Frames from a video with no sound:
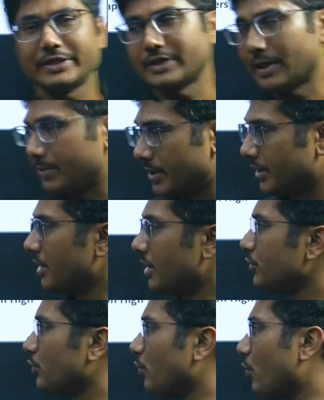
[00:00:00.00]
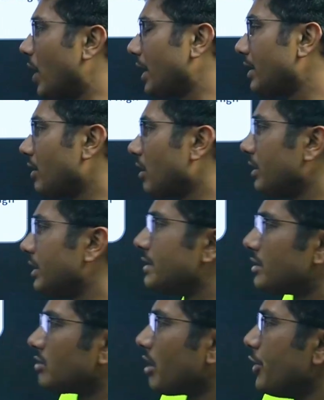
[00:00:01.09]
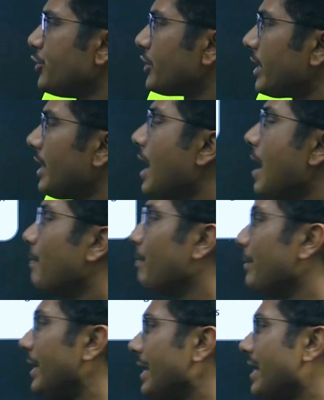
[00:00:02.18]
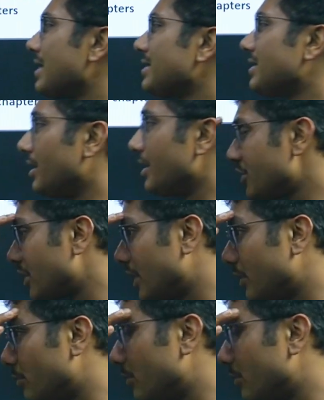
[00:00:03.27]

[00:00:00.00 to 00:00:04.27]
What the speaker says: chapter. So what this is the solution? Make a study schedule